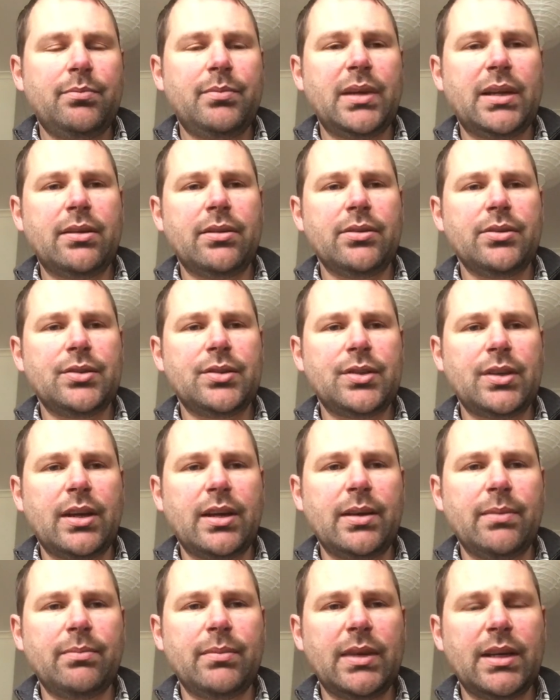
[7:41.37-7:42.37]
Because
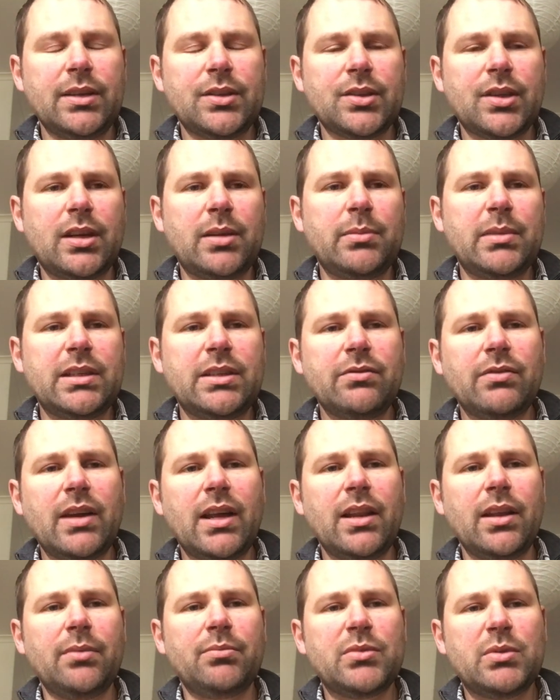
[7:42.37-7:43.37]
it's going to be
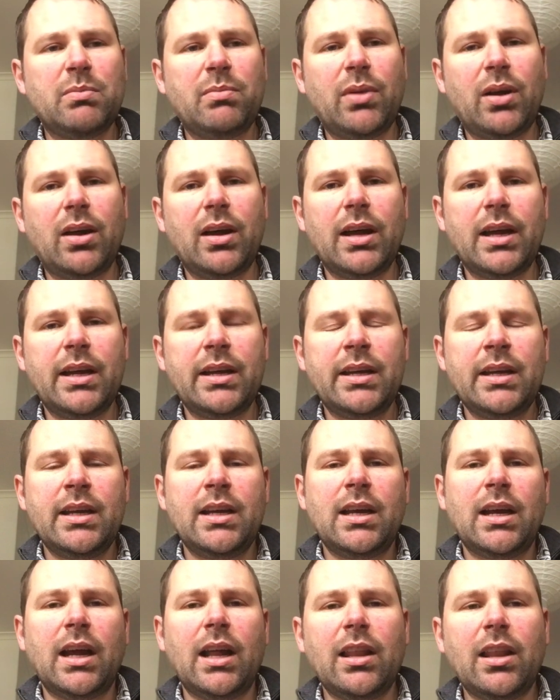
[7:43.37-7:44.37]
developed by
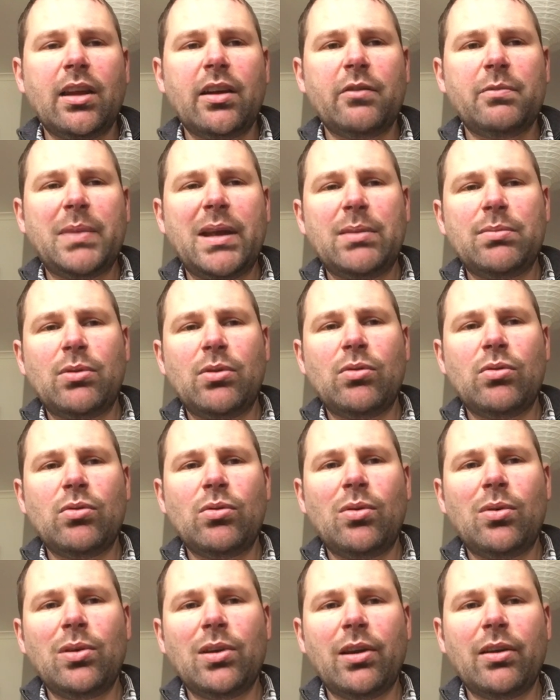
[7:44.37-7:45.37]
a lot of
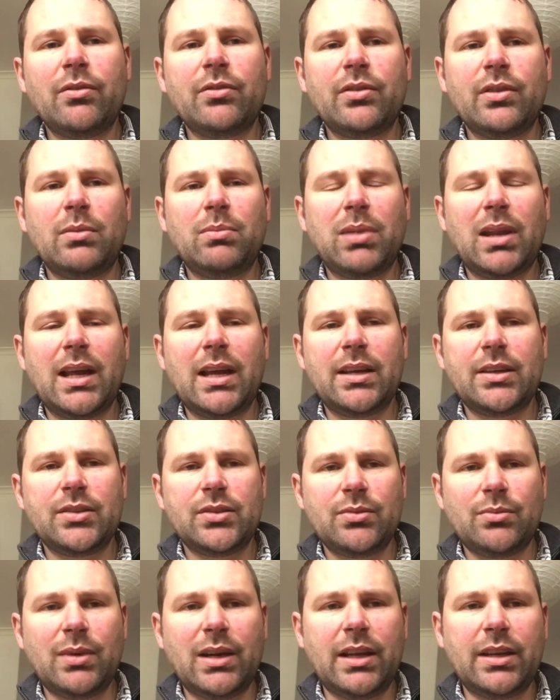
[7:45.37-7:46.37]
people all over the
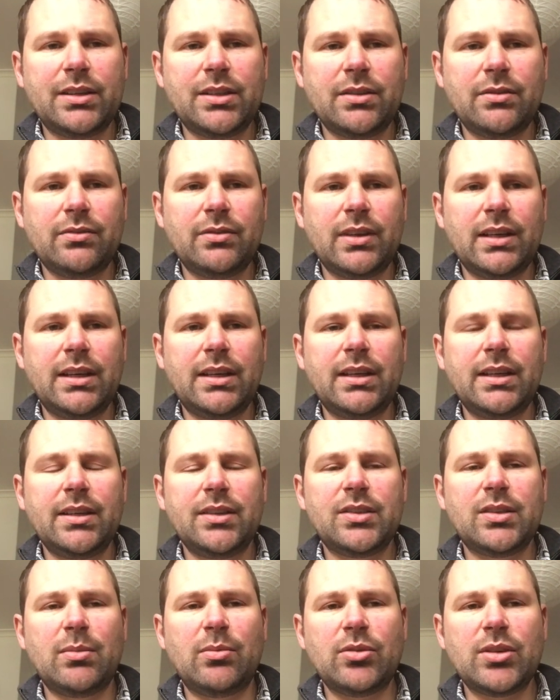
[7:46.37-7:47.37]
place relatively
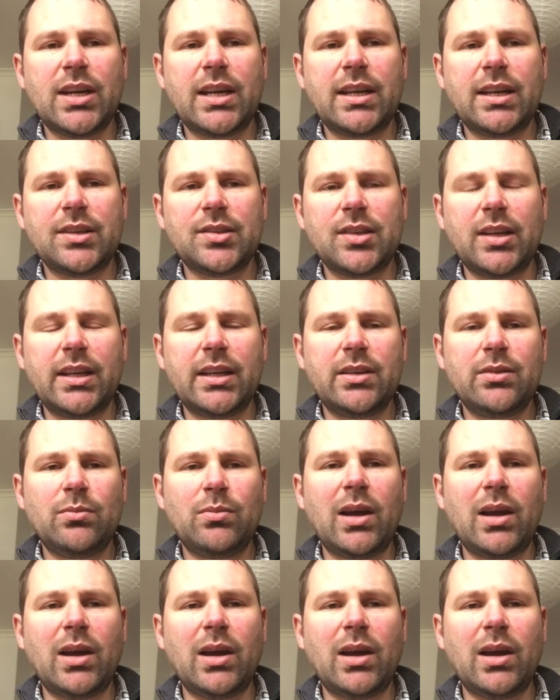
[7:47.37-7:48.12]
simultaneously.